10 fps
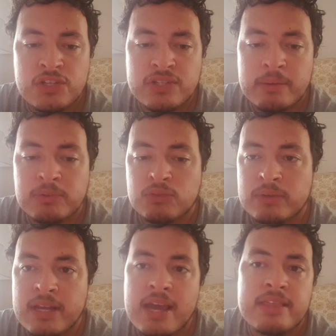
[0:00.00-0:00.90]
is April
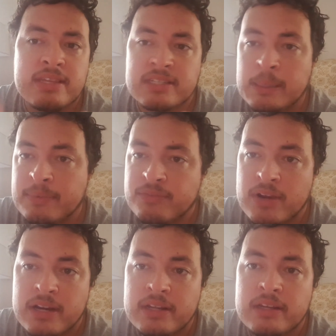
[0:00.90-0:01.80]
twenty eighth, this coming
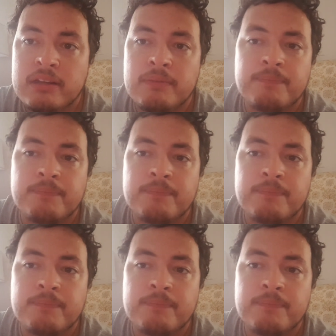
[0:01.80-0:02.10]
Friday,